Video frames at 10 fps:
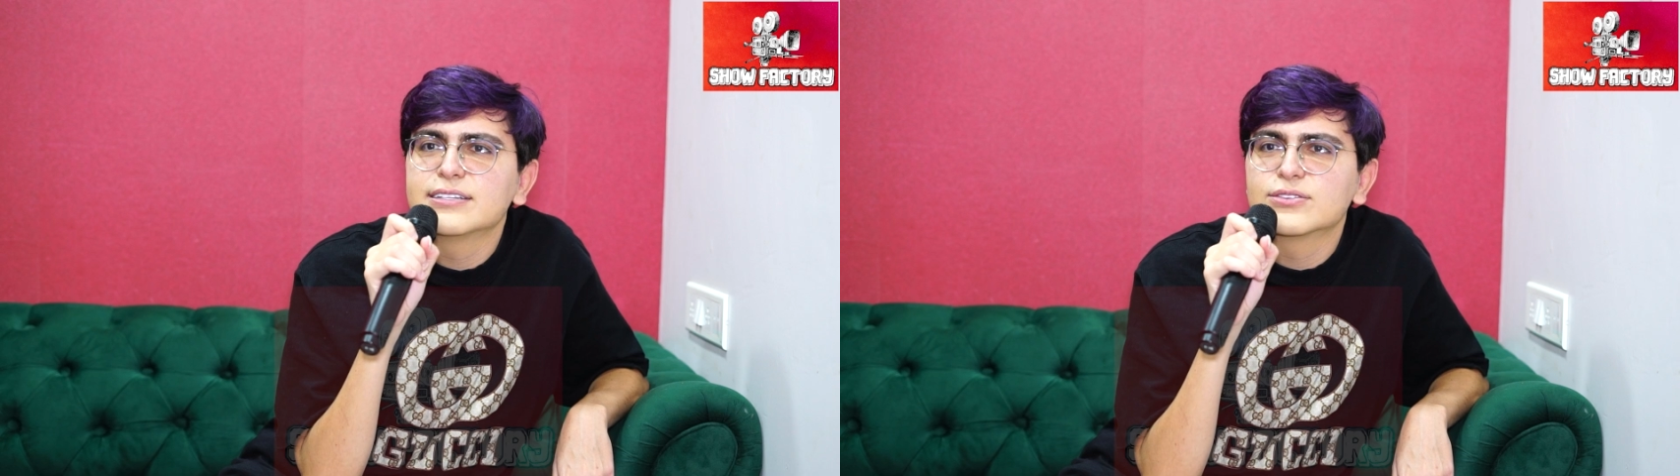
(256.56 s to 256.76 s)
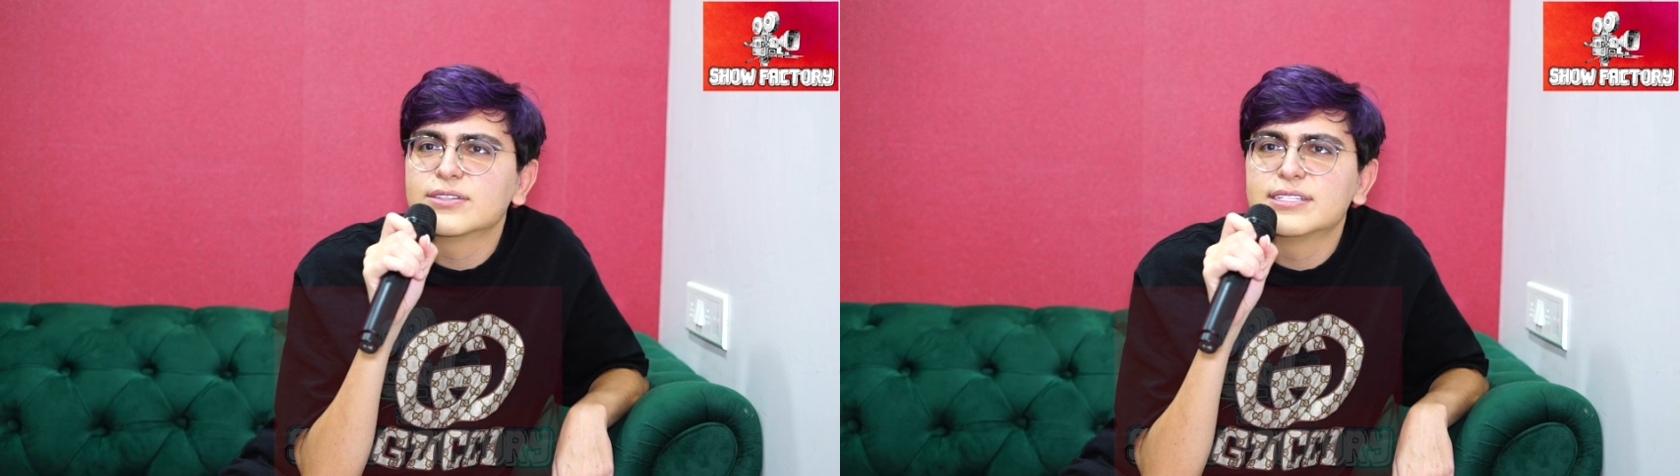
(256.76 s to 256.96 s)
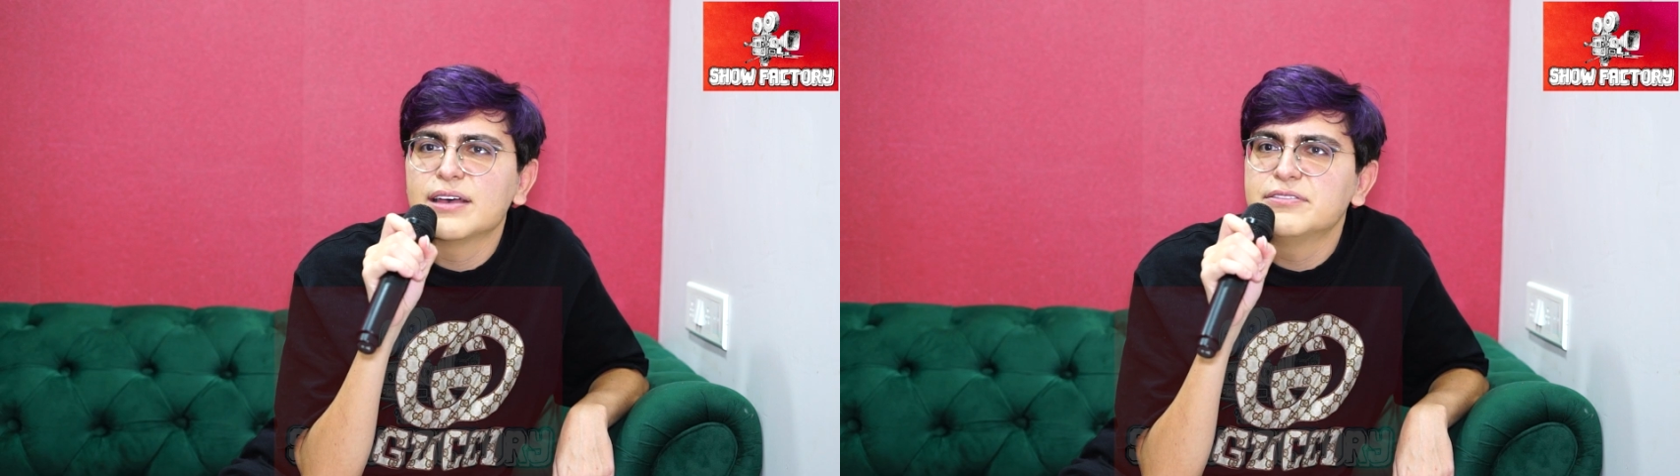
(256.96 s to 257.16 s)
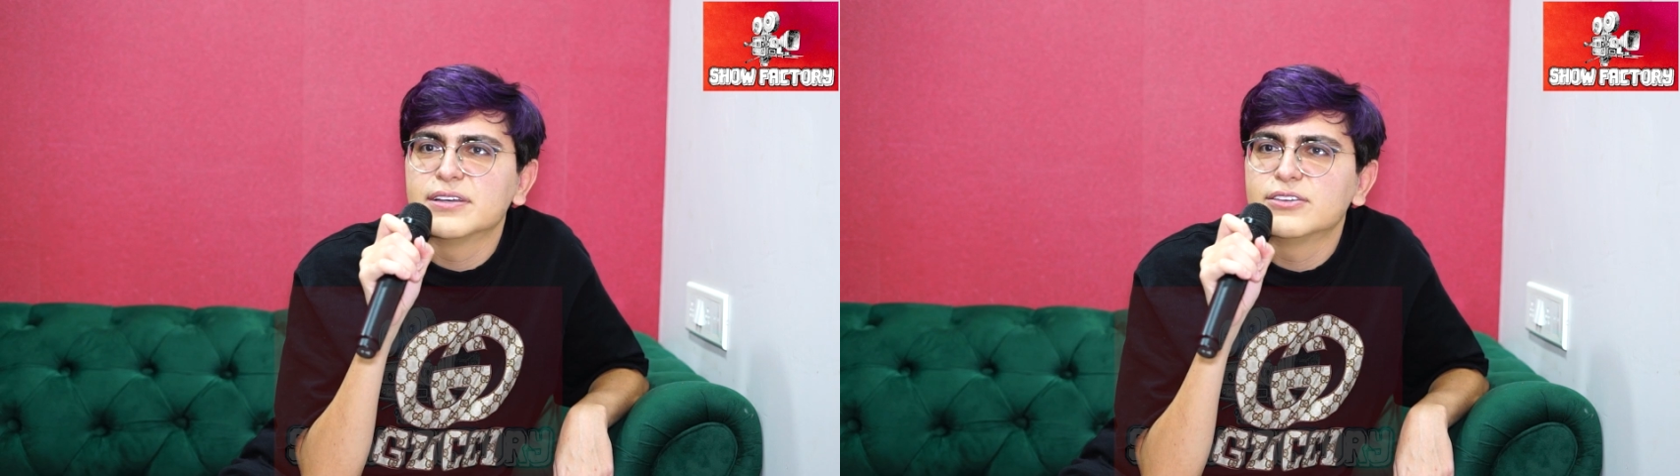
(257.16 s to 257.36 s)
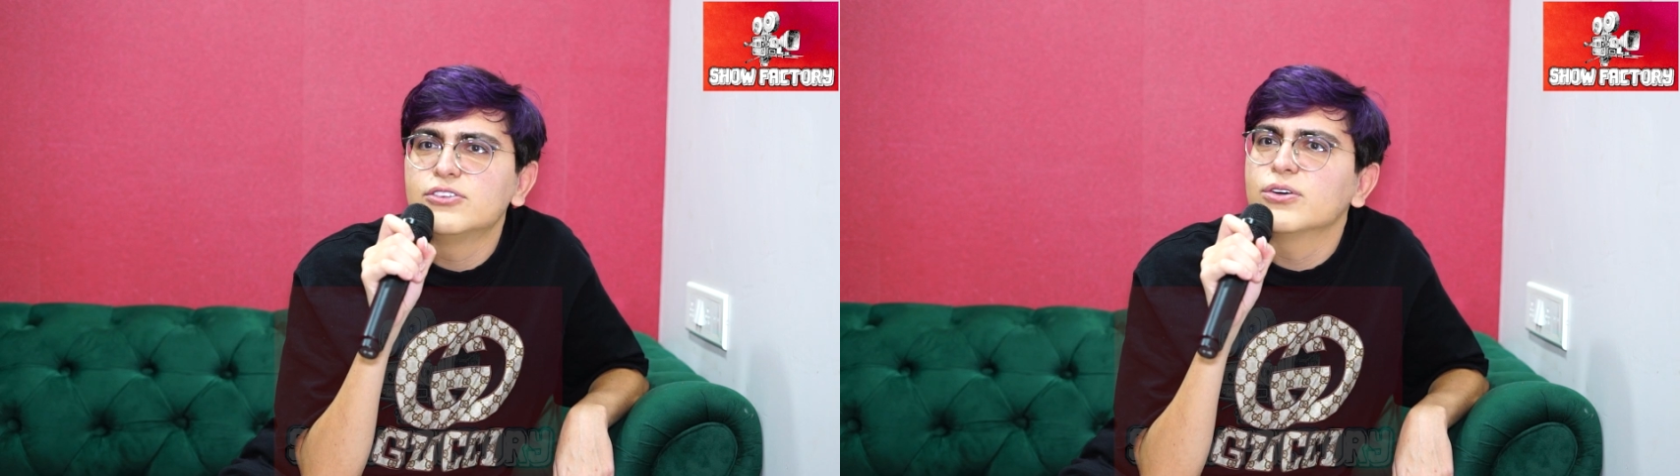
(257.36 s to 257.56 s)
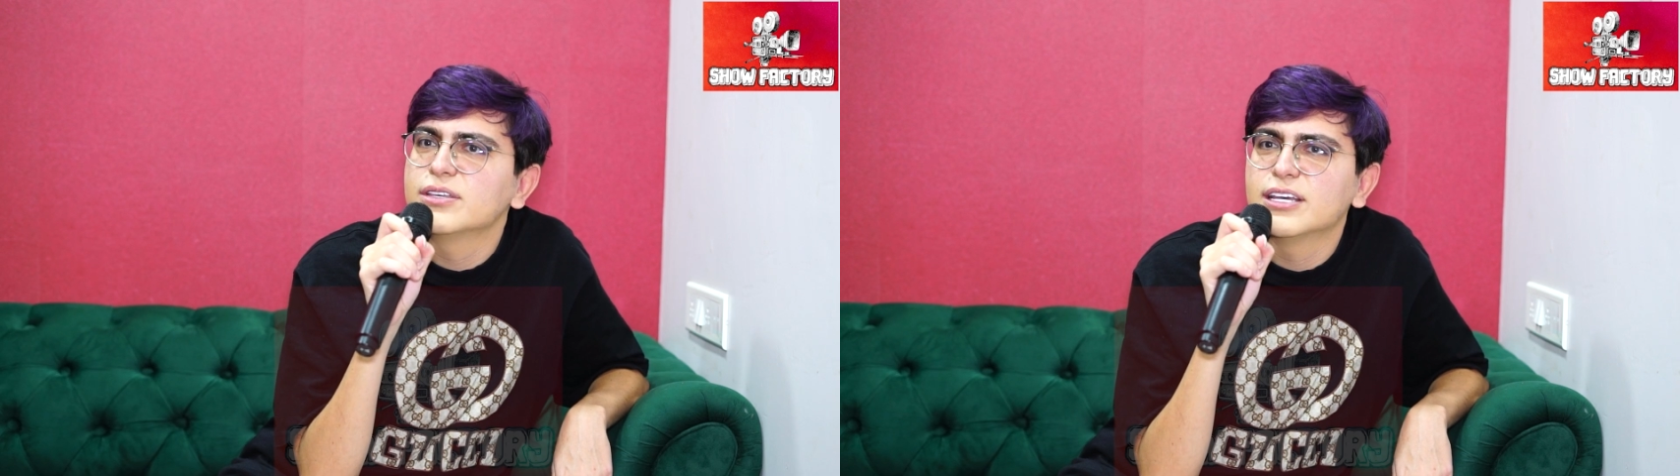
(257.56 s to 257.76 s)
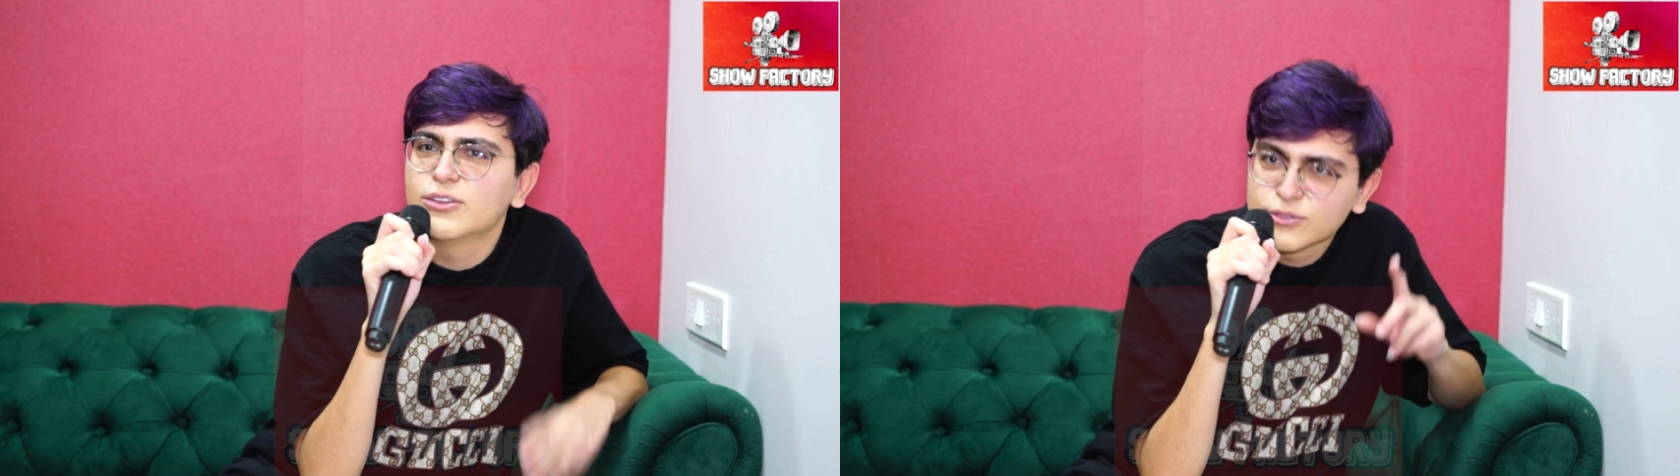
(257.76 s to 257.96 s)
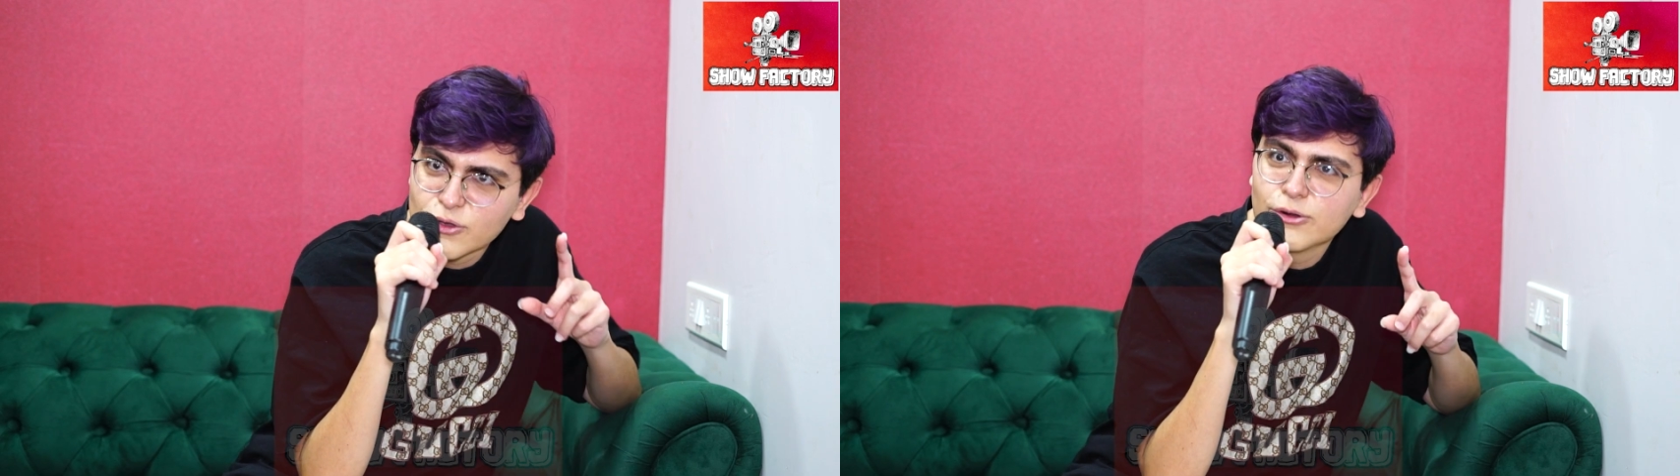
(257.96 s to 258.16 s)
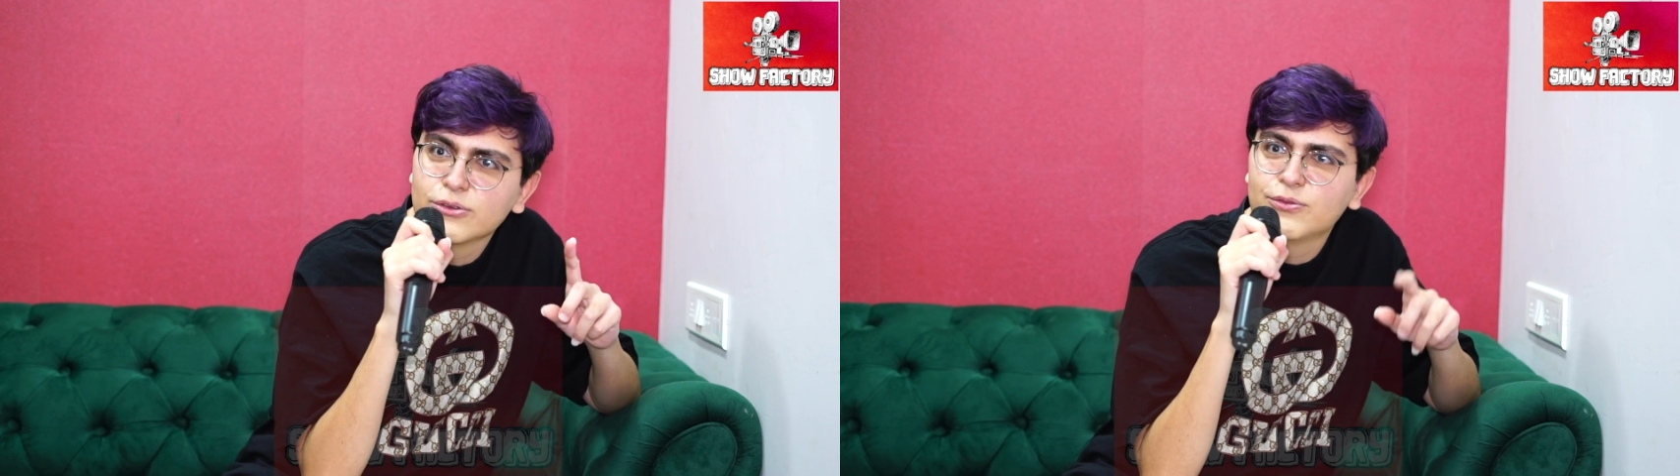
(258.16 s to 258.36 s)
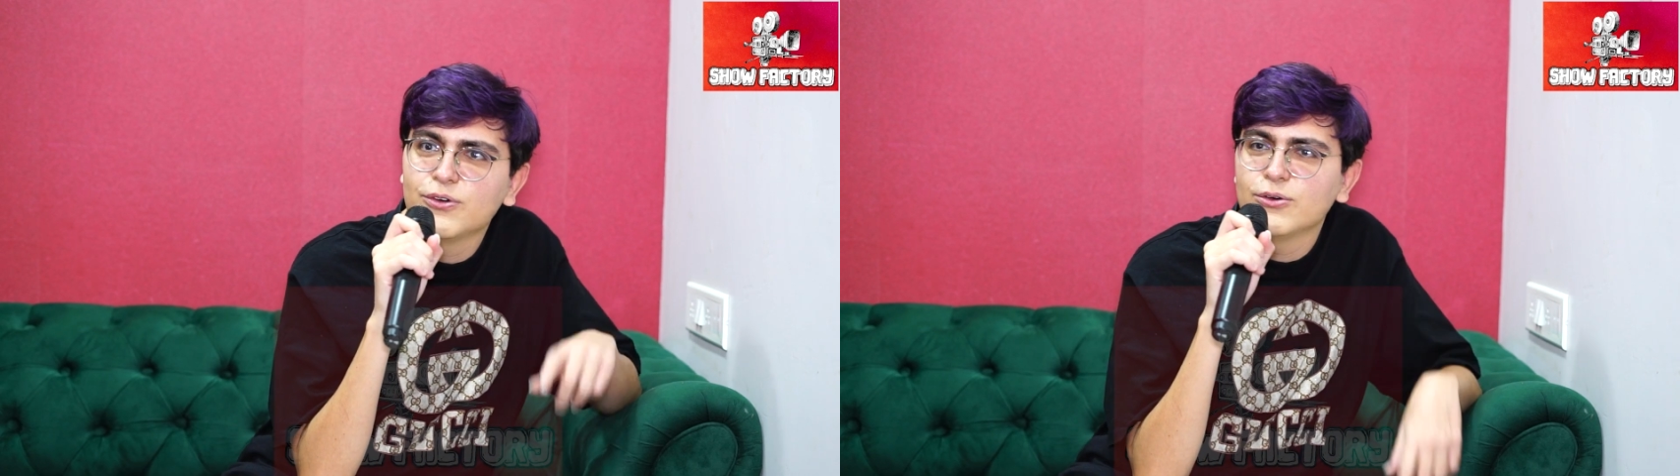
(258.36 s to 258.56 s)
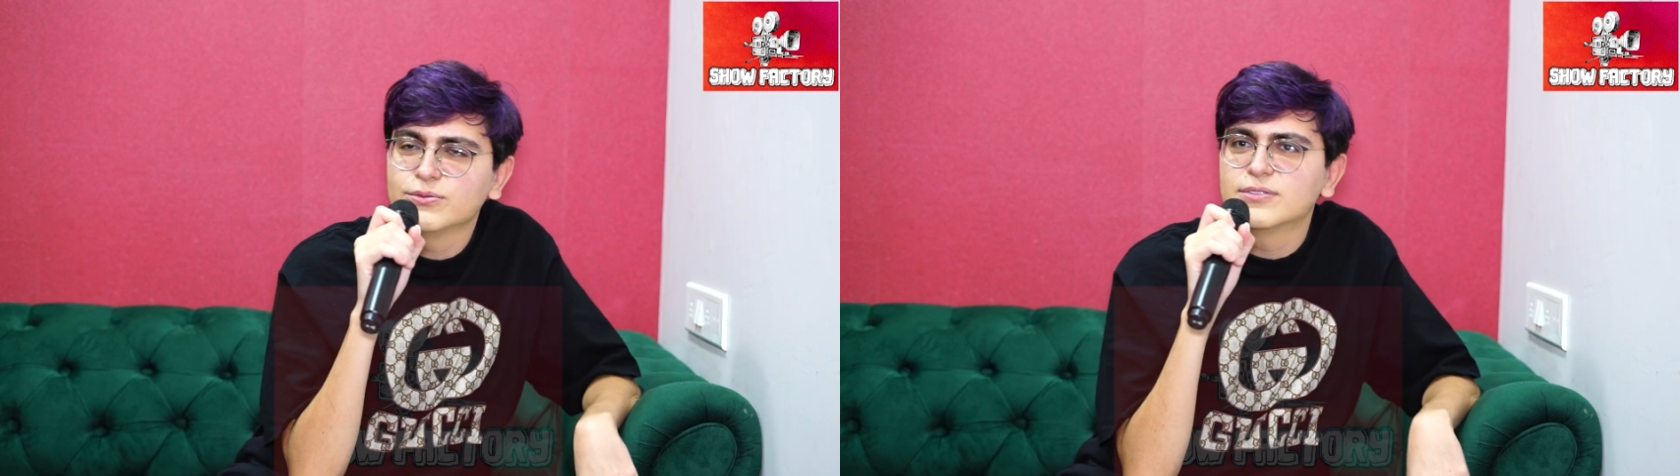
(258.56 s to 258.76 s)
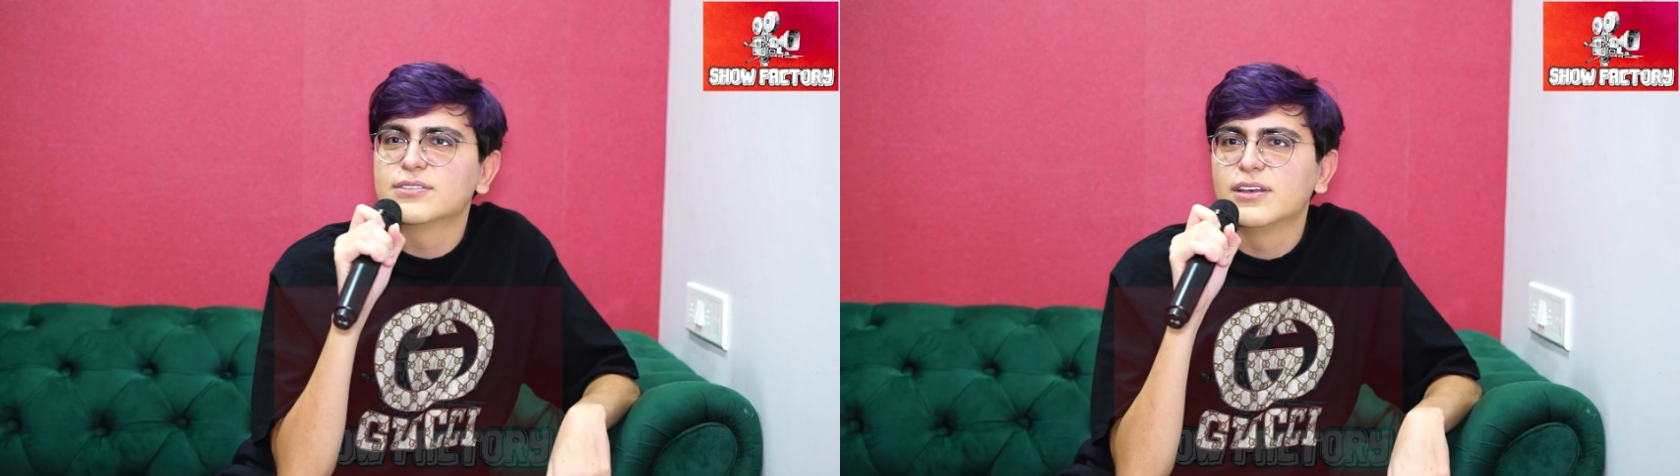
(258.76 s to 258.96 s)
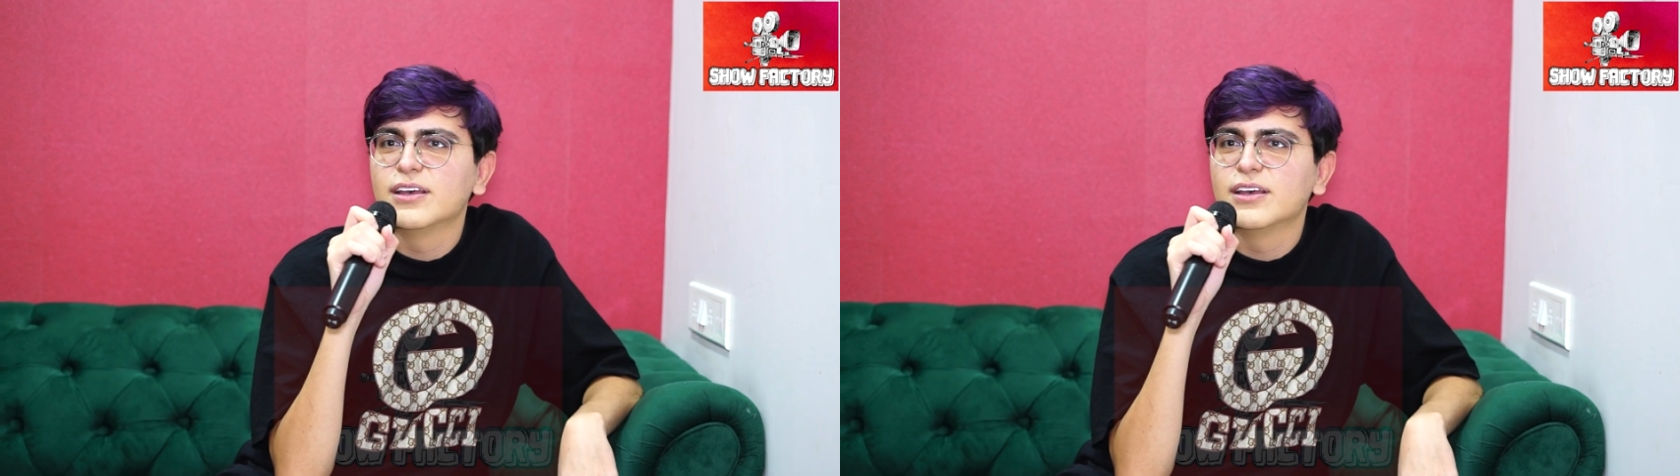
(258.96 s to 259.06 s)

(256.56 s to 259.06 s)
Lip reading: or 2007, Nokia, those old phones.